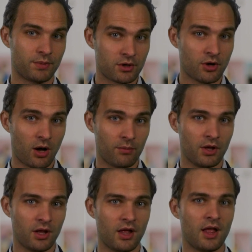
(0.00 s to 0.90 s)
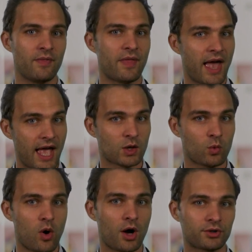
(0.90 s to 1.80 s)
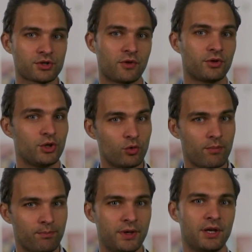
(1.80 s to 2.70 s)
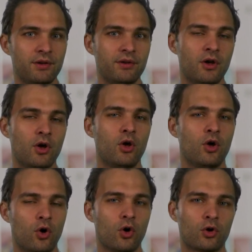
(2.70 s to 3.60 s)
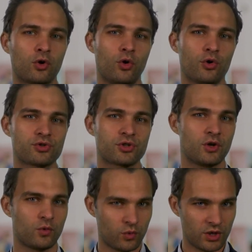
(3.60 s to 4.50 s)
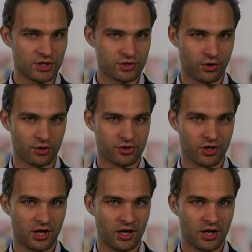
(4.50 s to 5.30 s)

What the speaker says: become the headquarters of the European Holocaust Research